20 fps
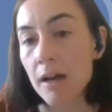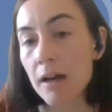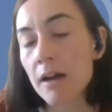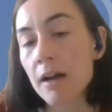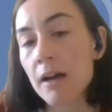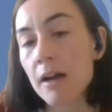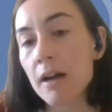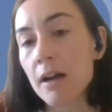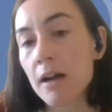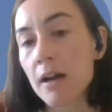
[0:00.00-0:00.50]

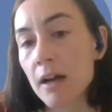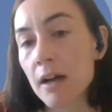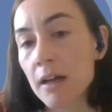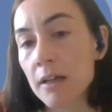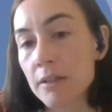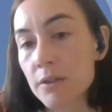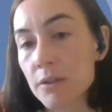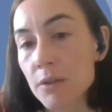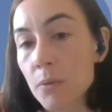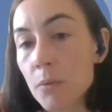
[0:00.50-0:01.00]

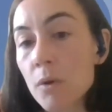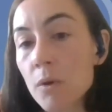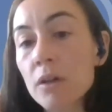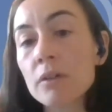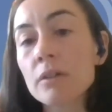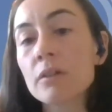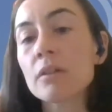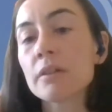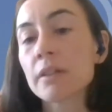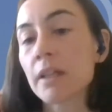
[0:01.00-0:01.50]
and so
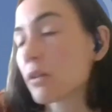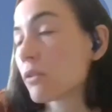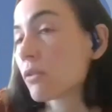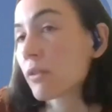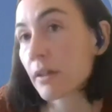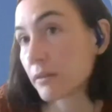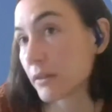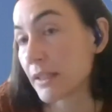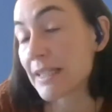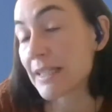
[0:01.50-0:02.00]
on, the
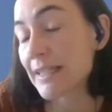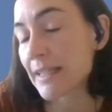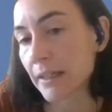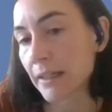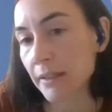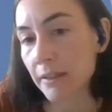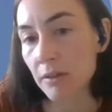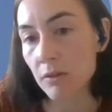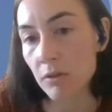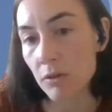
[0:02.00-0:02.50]

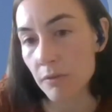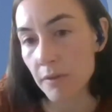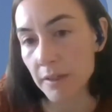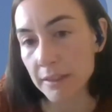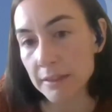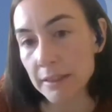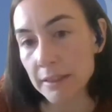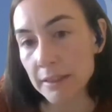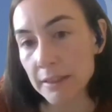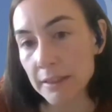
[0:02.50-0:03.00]
design of
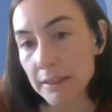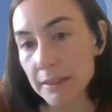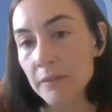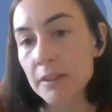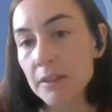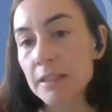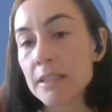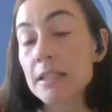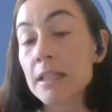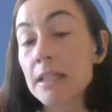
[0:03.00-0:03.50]

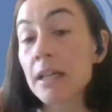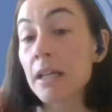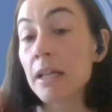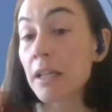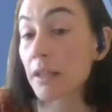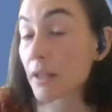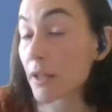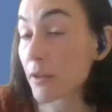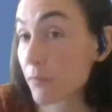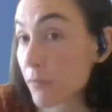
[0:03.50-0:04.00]
activities,
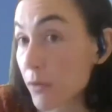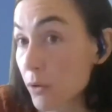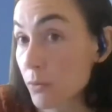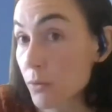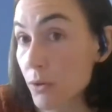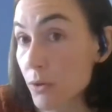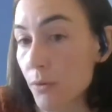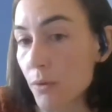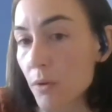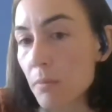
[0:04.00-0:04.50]
the
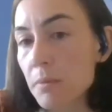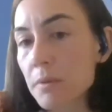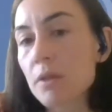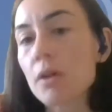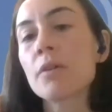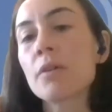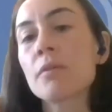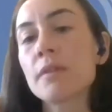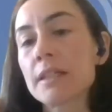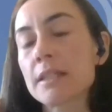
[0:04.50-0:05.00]
focus groups
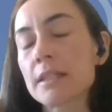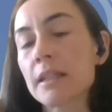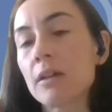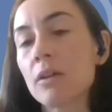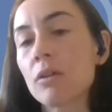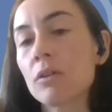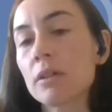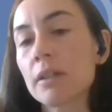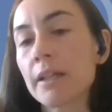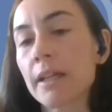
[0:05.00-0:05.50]
of the
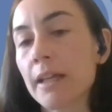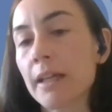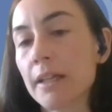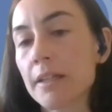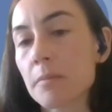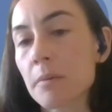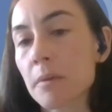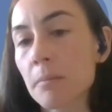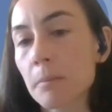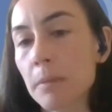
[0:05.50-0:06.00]
stakeholder
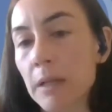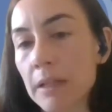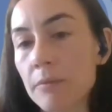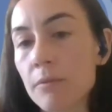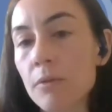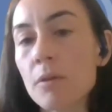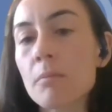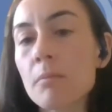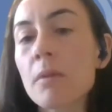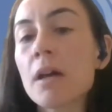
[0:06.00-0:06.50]
engagement
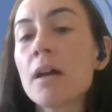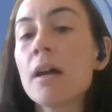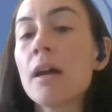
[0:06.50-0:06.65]
platform,